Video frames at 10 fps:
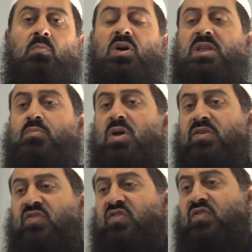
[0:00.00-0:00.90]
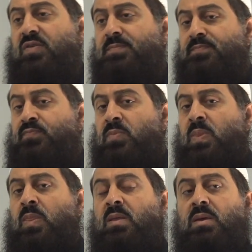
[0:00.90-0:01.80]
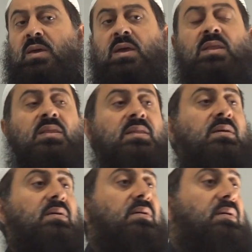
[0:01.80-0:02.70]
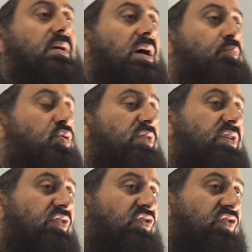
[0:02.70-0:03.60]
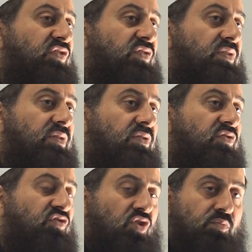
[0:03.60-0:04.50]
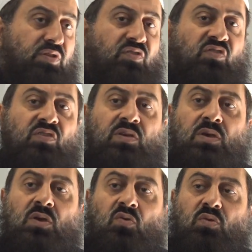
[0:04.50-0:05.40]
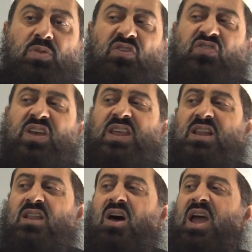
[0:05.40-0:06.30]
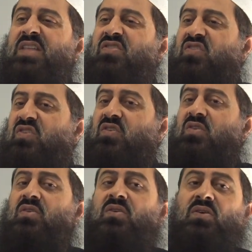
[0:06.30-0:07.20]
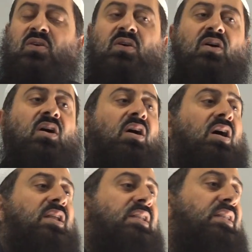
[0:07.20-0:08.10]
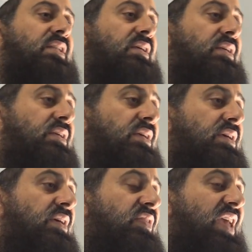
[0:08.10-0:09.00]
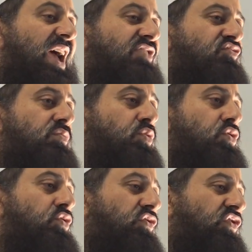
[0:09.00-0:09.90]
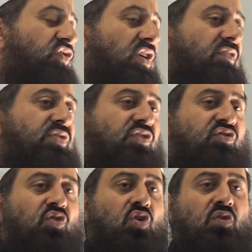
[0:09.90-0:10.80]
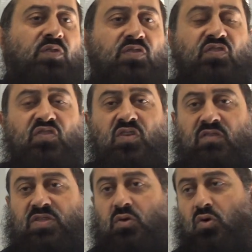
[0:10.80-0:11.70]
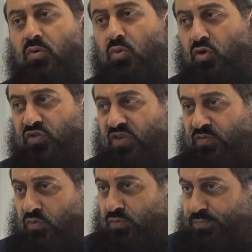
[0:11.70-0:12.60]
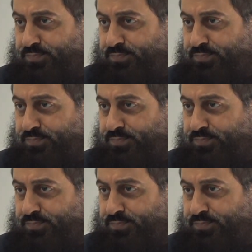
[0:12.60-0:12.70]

My dear brothers, in our previous sermons, we've been shedding light on the attributes of the servants of the All-Merciful.